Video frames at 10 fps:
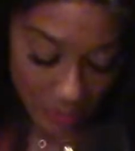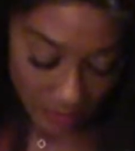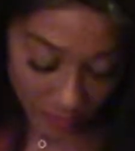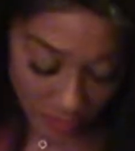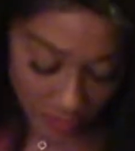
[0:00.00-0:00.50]

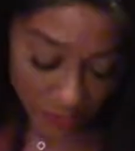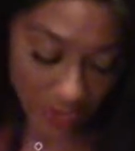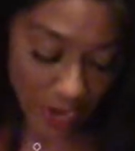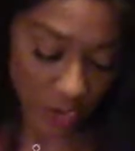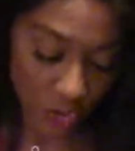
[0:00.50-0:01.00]
These
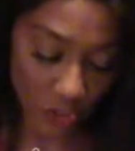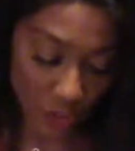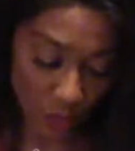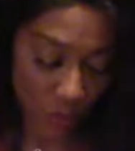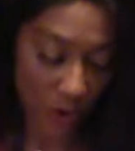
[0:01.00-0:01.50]
actually
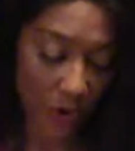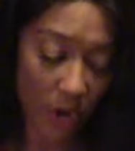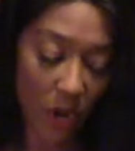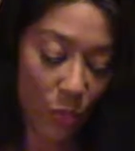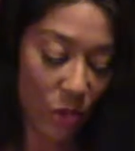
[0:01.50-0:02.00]

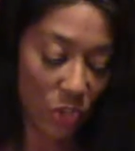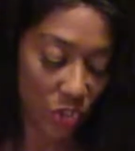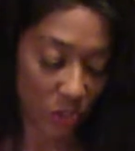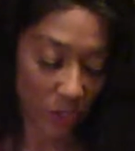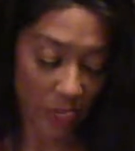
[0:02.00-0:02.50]
were
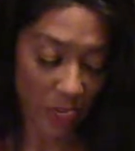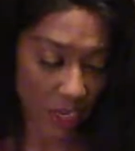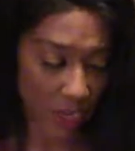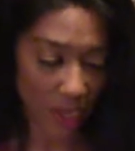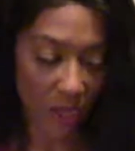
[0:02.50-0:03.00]

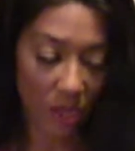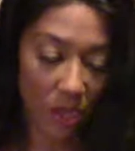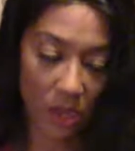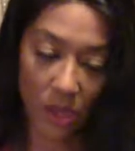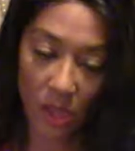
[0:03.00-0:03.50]
originally,
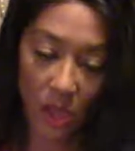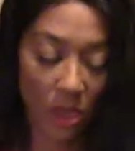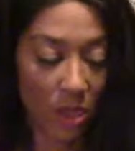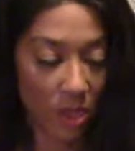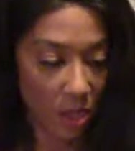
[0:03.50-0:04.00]

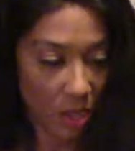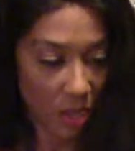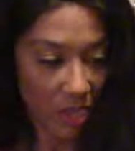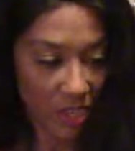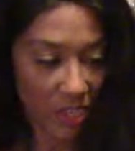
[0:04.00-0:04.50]

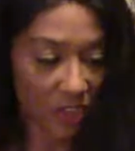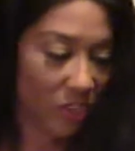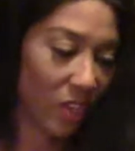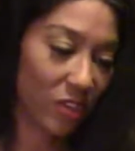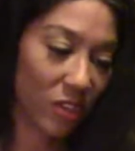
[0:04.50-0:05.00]
I think it
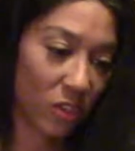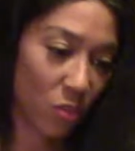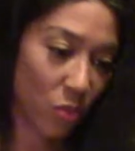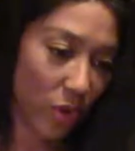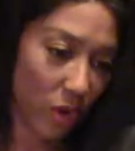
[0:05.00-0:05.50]
says it
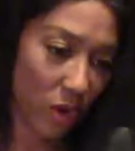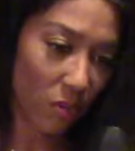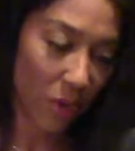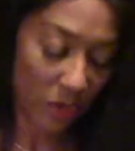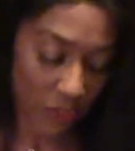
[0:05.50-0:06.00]
somewhere on
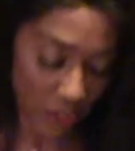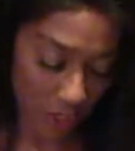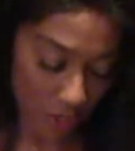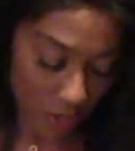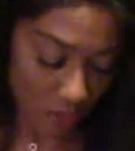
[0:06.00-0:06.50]
my ticket.